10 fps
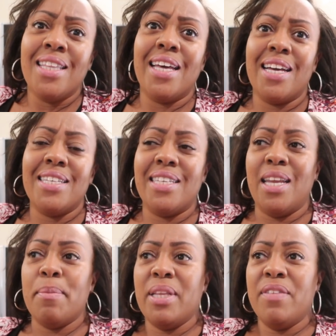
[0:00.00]
Like I
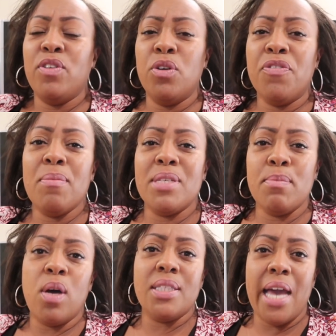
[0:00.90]
said, I mean, if you're from a
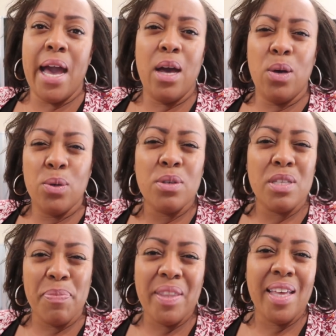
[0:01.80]
small town or
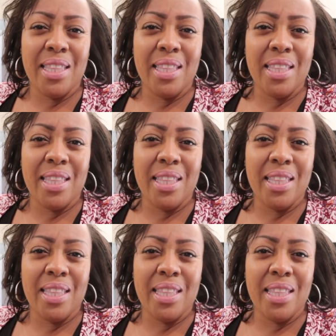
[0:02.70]
something